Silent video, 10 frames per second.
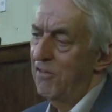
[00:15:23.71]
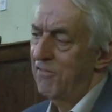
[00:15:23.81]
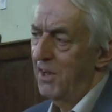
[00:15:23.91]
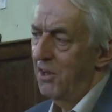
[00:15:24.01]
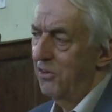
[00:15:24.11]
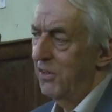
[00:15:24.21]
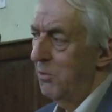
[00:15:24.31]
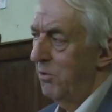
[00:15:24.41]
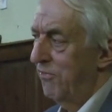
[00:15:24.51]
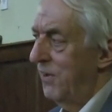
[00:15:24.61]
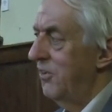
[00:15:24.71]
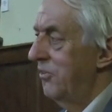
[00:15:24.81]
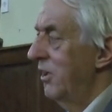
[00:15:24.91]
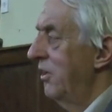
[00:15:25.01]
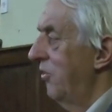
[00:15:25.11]
found they were
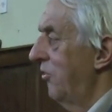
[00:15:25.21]
facing an